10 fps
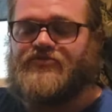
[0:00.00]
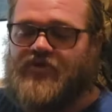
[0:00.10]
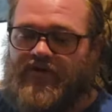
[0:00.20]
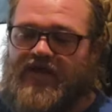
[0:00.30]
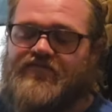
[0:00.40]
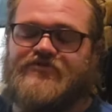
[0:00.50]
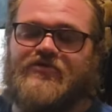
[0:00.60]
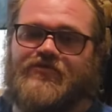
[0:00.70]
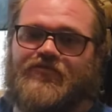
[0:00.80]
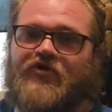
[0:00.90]
So I gave it to
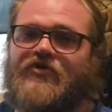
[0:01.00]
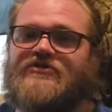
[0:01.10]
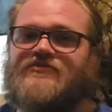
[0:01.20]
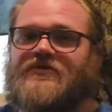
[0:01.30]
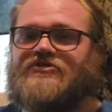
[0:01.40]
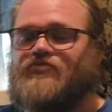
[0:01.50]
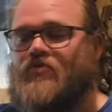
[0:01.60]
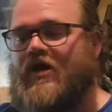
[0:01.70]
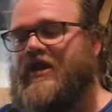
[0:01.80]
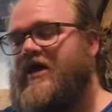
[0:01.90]
him for Christmas
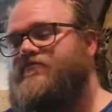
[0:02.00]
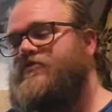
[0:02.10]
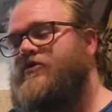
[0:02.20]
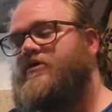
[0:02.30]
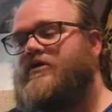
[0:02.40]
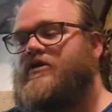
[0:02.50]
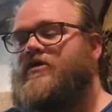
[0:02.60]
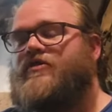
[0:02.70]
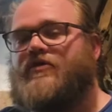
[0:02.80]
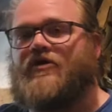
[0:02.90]
right after
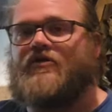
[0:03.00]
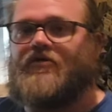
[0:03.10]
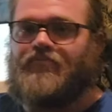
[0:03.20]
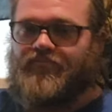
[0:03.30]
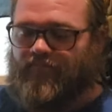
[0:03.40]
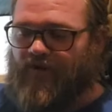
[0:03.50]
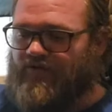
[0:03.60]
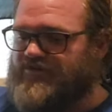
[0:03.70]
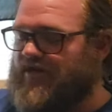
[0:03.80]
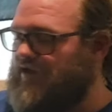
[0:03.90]
the
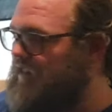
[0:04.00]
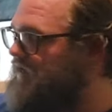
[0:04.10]
motorcycle